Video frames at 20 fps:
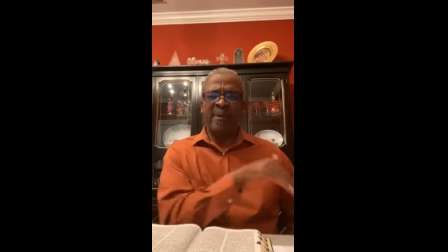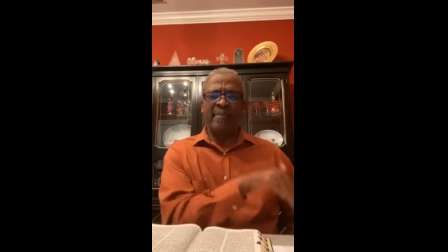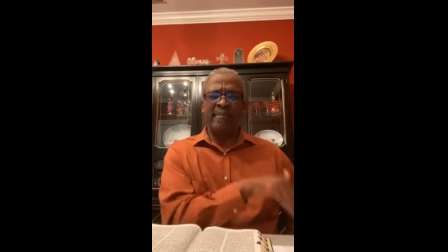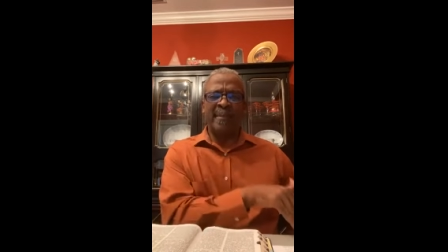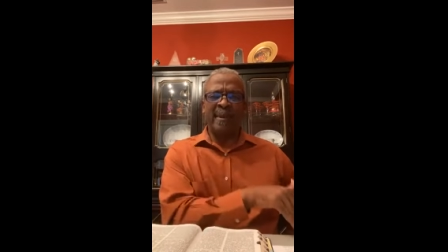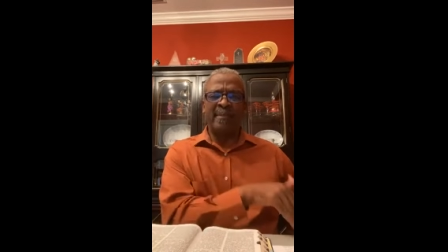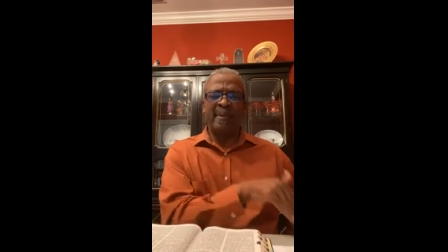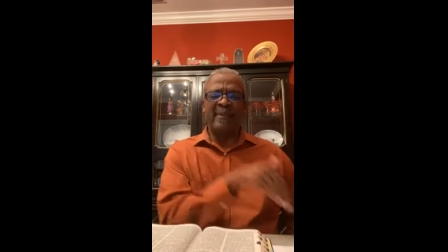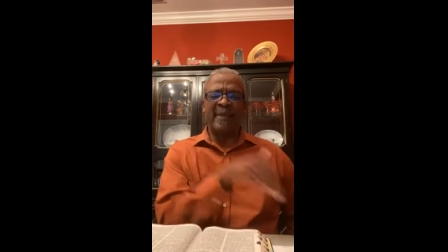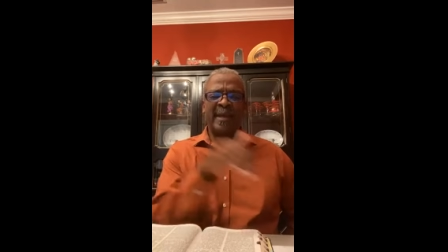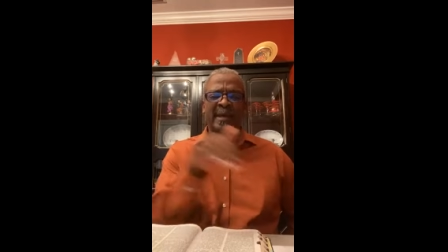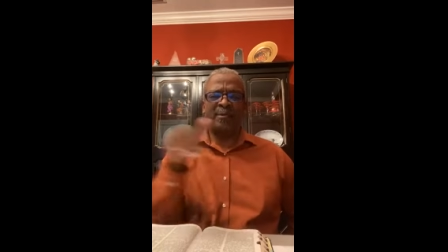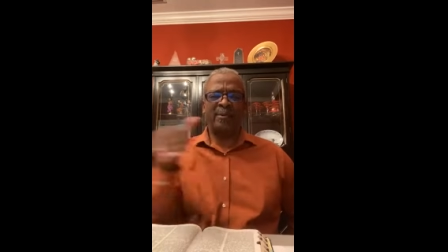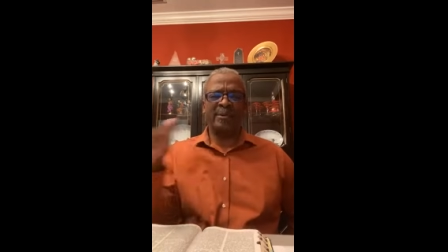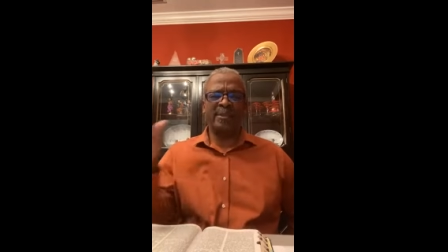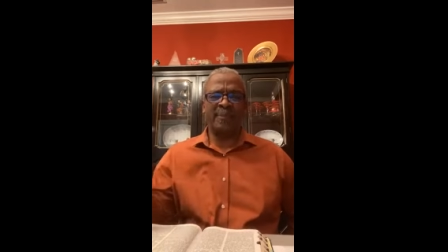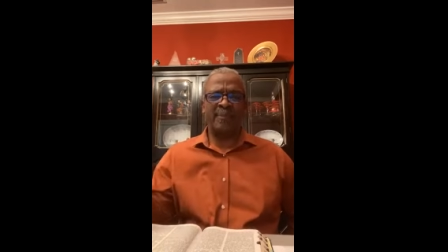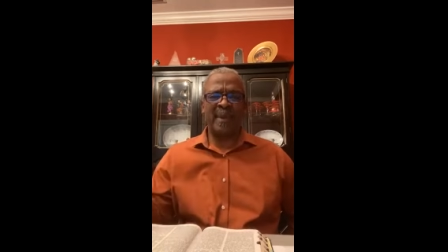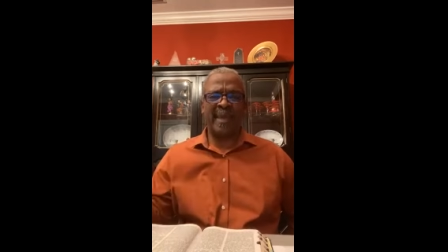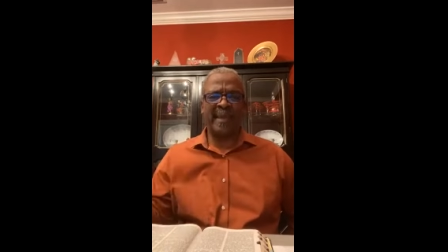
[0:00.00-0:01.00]
Remember that
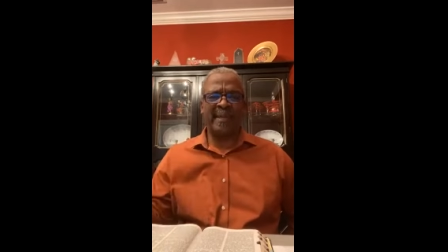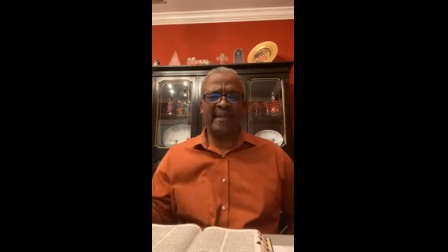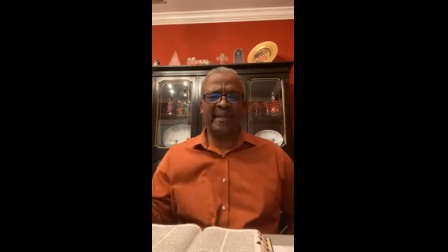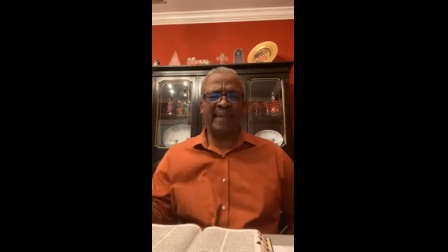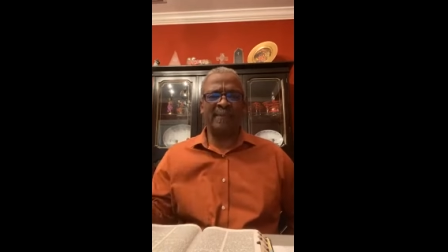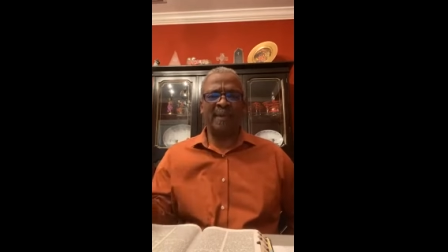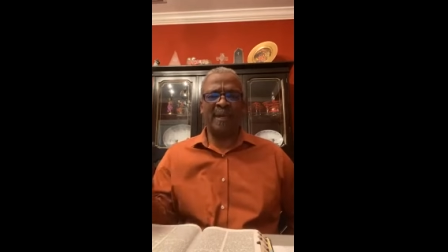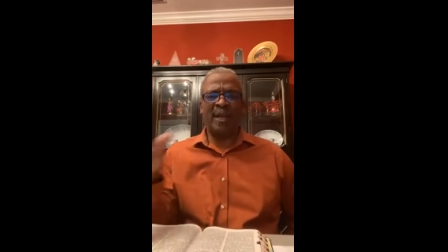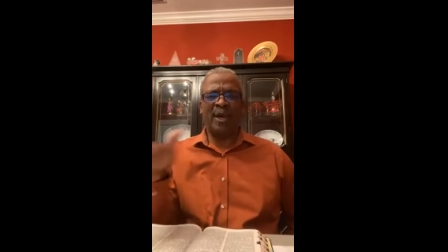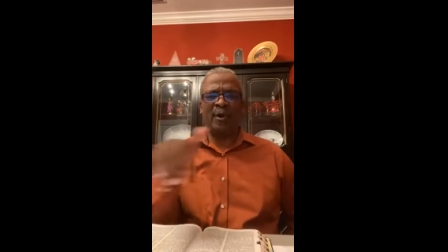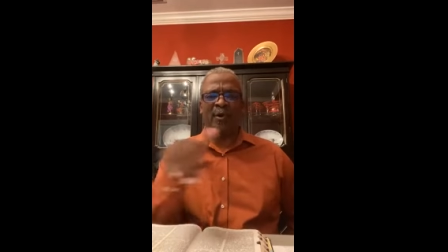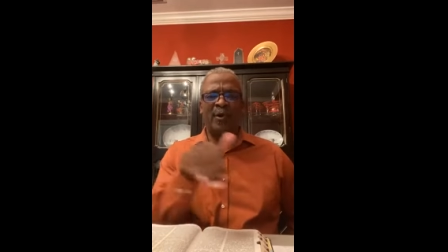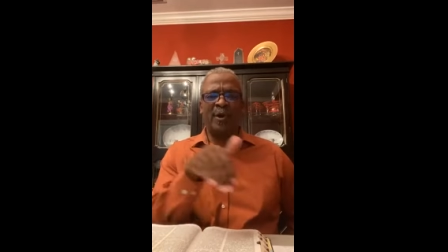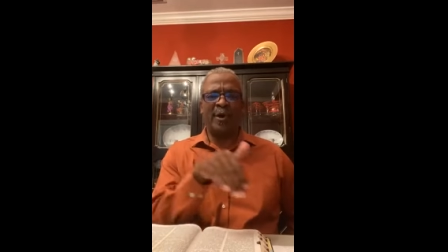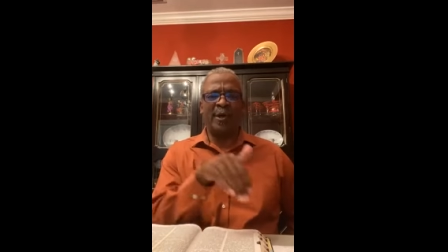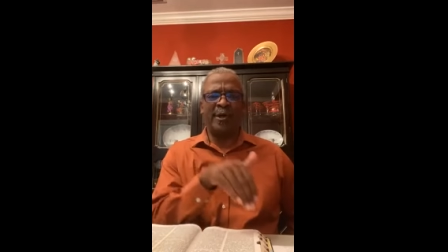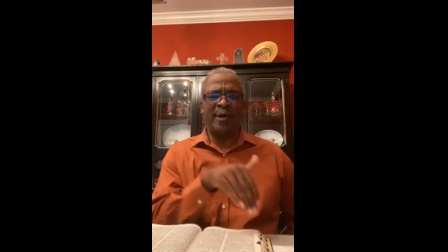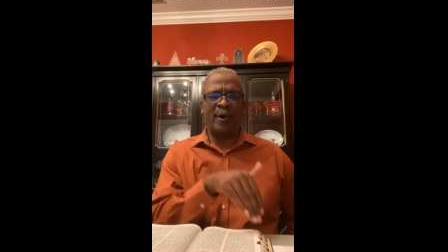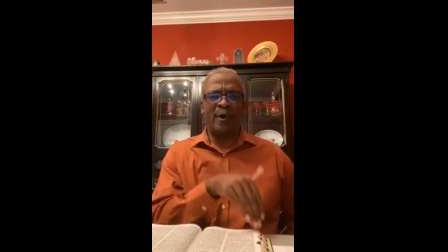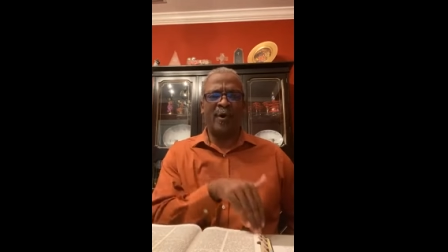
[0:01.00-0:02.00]
it was a pandemic
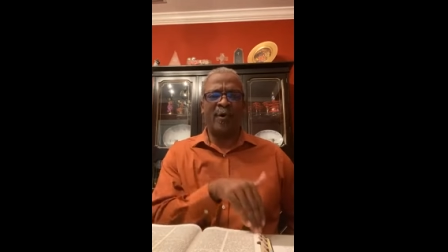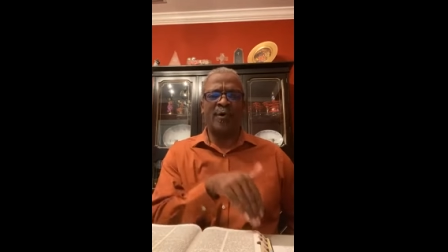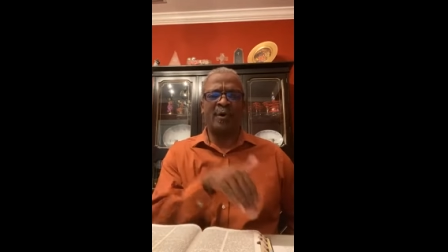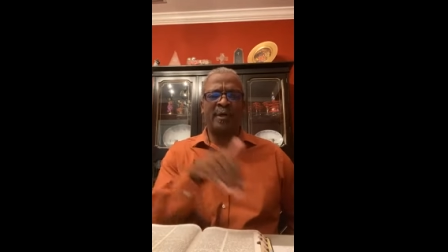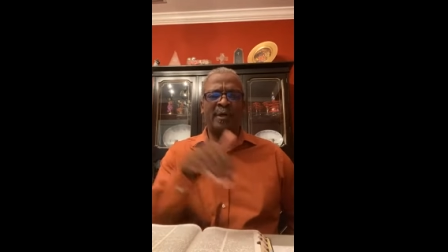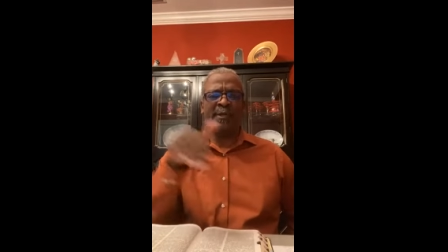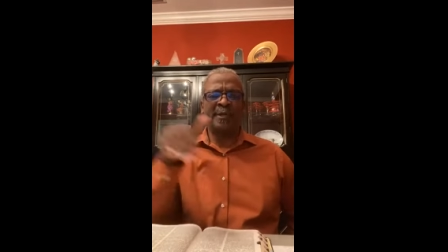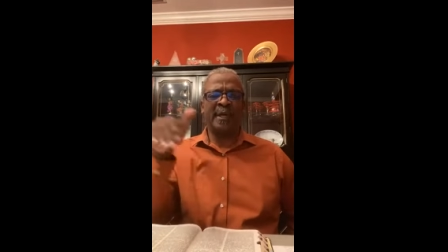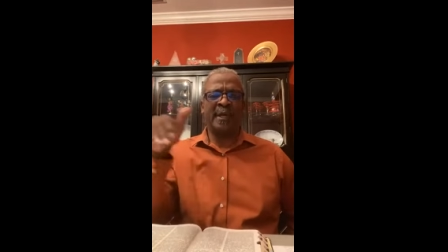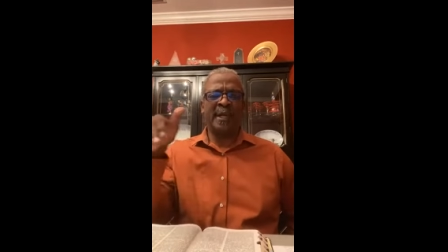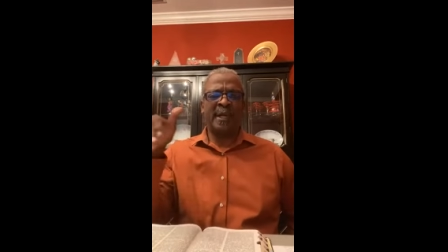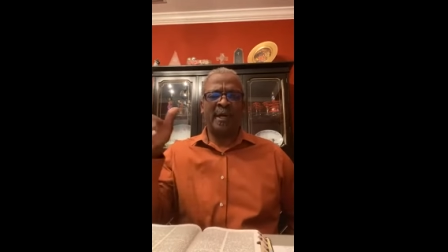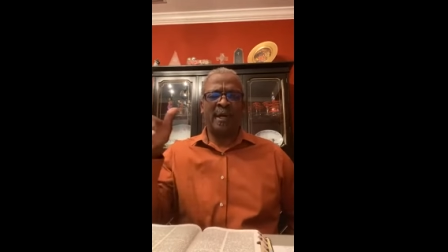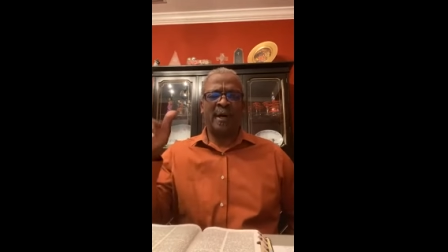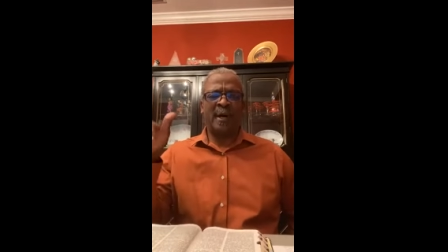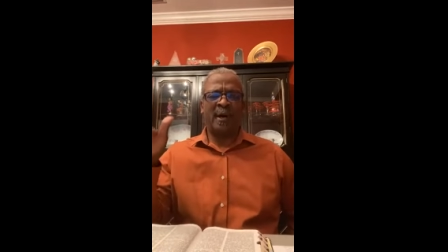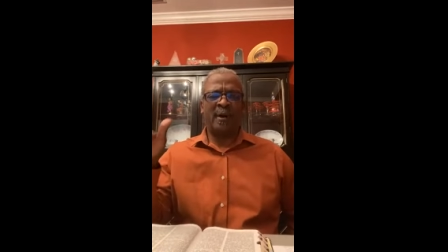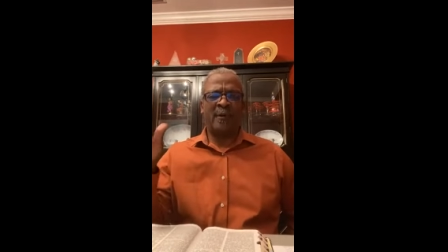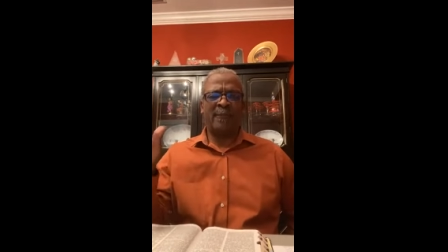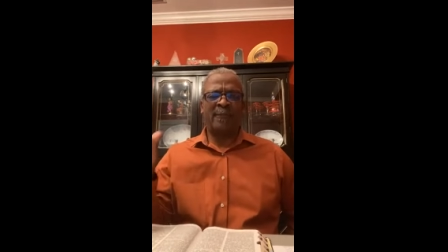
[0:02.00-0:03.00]
going on
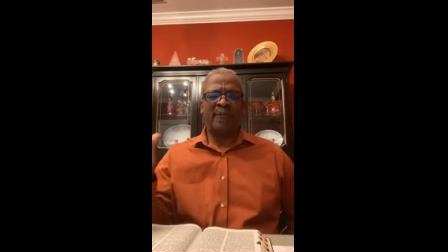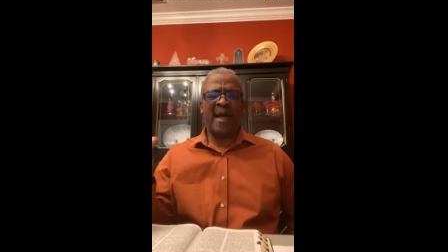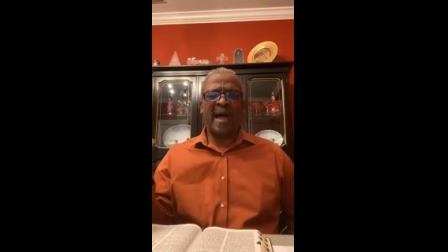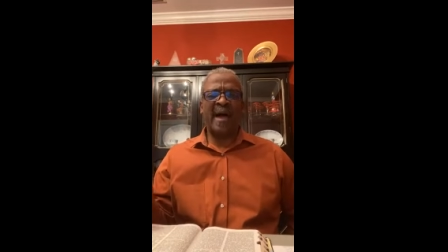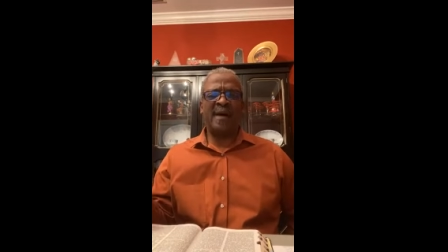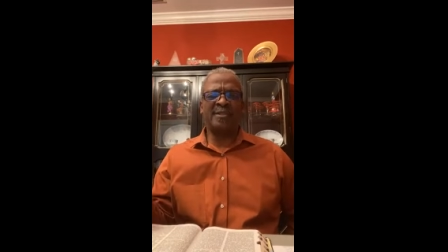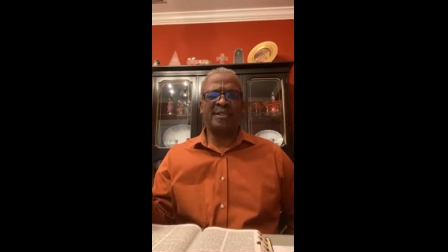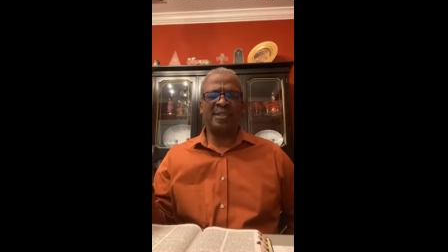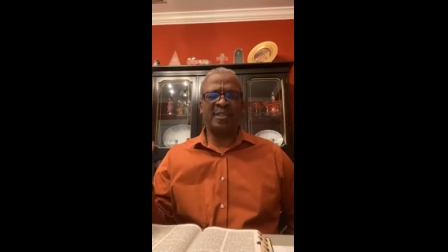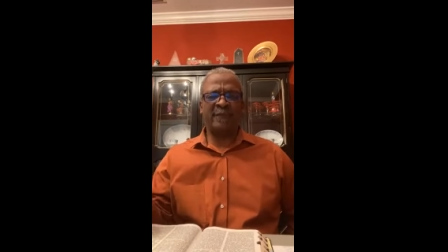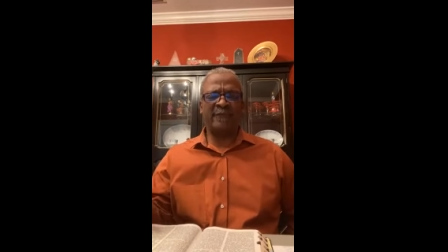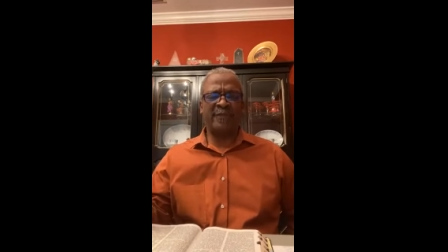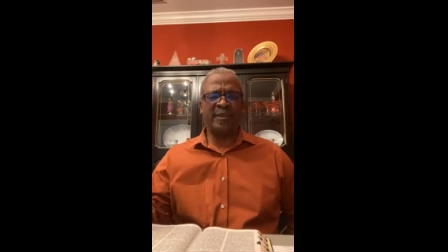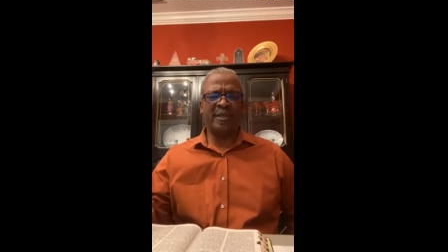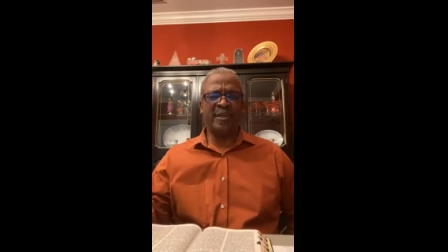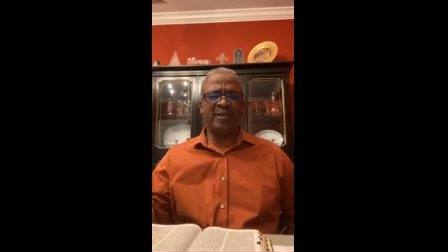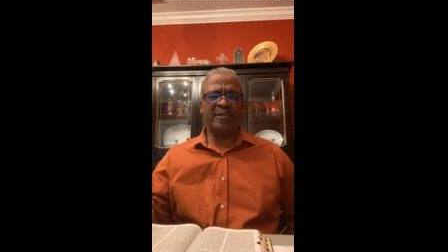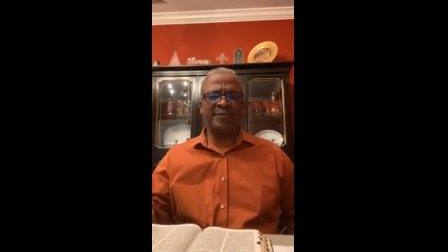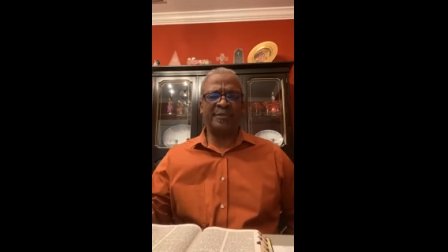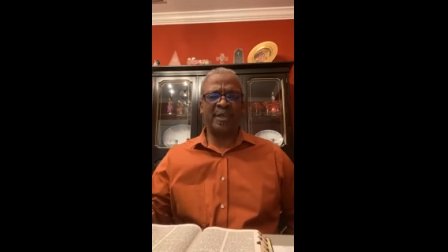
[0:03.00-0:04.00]
uh, thousands
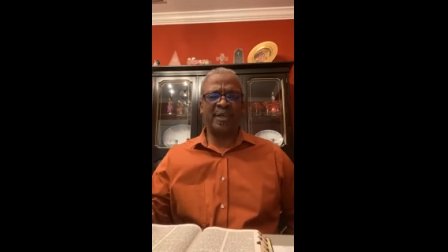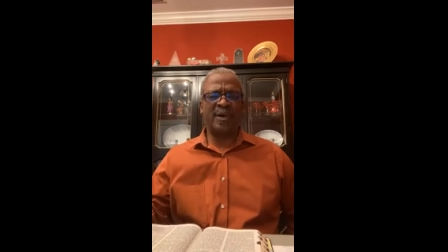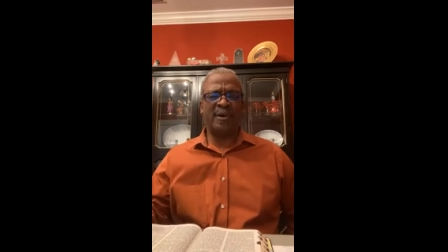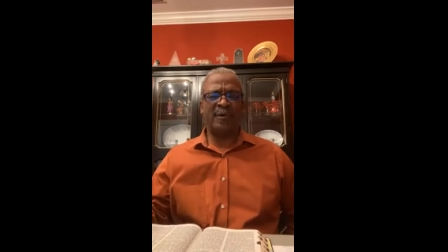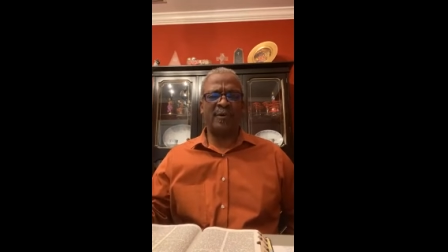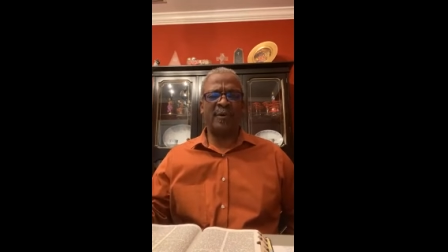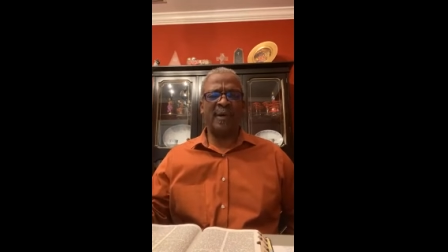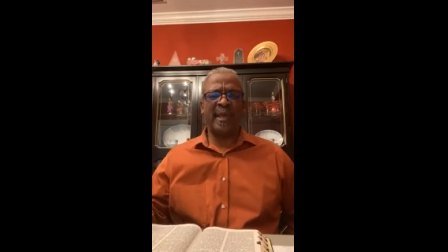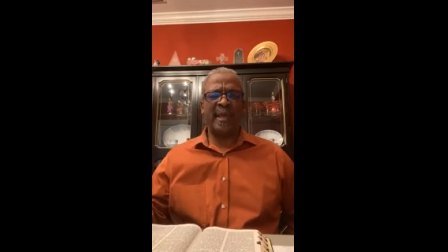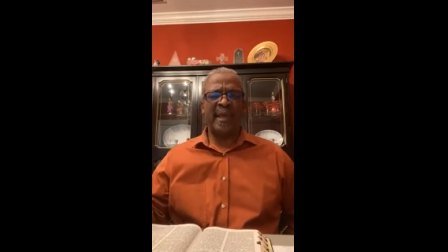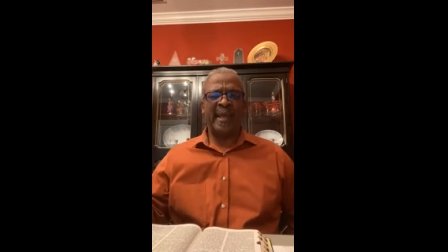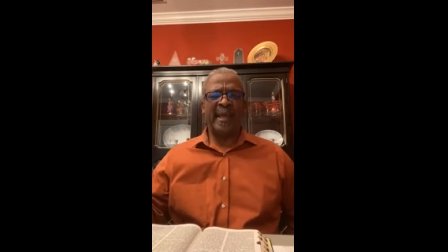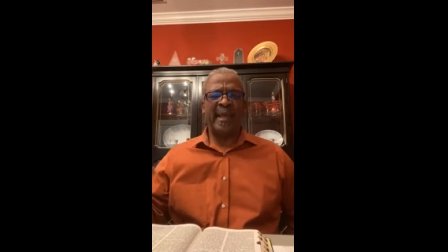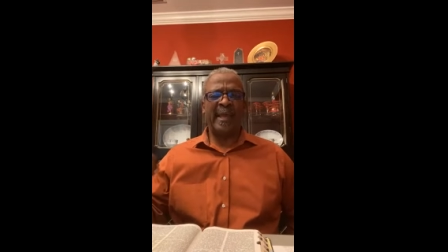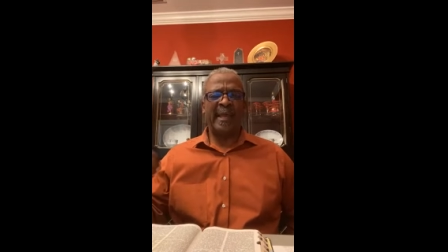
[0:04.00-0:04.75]
of years ago,